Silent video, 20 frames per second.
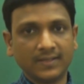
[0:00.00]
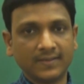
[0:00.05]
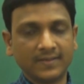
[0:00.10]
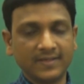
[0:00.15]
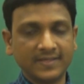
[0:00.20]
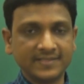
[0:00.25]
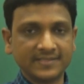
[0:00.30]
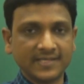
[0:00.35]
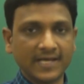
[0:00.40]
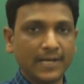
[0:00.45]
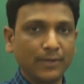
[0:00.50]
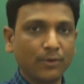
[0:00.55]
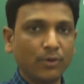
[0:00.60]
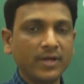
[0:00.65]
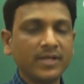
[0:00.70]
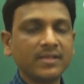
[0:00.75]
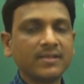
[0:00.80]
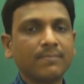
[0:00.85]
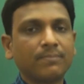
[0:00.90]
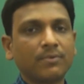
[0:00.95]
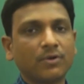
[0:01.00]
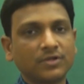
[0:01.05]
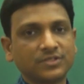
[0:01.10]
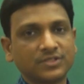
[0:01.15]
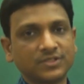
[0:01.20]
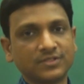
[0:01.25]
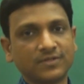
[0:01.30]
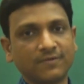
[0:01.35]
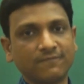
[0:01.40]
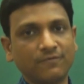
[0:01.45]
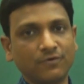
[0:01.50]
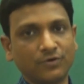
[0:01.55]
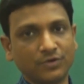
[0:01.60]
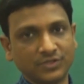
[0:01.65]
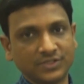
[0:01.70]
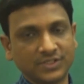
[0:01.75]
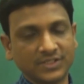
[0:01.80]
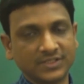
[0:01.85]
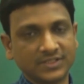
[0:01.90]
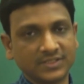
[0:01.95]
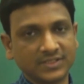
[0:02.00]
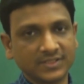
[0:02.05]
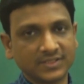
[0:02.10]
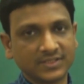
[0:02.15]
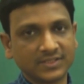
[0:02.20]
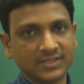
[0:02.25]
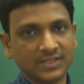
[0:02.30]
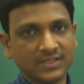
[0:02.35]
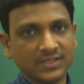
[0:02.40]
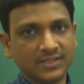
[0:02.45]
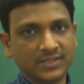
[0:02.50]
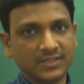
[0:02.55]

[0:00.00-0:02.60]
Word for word: that is allowing the process of photosynthesis.